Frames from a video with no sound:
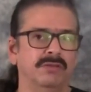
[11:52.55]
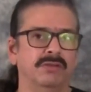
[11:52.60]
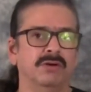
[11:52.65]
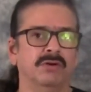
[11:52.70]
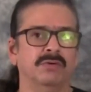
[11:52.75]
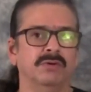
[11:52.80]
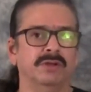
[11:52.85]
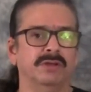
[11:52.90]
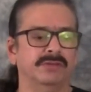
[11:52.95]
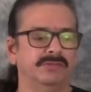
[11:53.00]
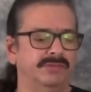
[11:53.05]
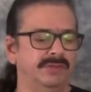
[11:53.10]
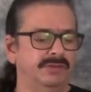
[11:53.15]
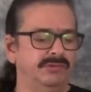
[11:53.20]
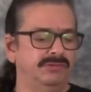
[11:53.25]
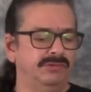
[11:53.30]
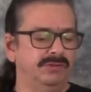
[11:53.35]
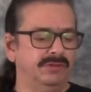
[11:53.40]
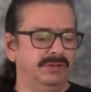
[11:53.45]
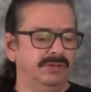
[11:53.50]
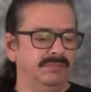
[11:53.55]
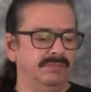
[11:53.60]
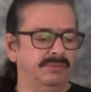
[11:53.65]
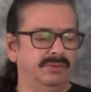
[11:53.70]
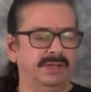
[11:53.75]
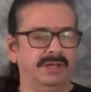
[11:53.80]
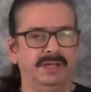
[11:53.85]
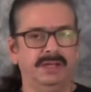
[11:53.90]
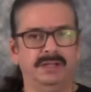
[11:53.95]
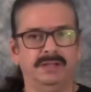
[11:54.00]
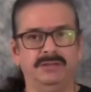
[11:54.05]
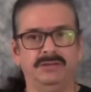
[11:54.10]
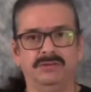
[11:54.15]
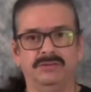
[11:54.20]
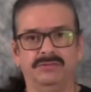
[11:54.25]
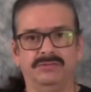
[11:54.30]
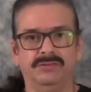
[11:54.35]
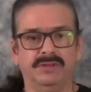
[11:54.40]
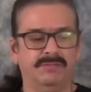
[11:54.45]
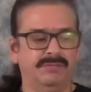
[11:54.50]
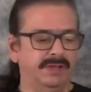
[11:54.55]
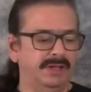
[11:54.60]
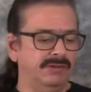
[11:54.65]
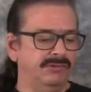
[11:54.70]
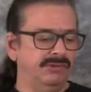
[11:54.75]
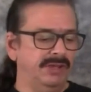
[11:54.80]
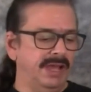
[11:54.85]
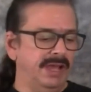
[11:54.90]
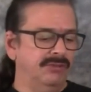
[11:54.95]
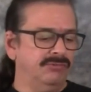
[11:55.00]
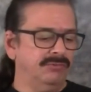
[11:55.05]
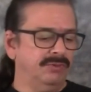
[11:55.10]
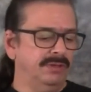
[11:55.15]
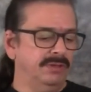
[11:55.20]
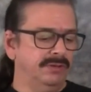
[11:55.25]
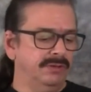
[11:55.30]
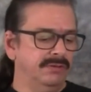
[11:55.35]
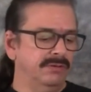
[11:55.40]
though, is that you can play, stuff like jazz with it.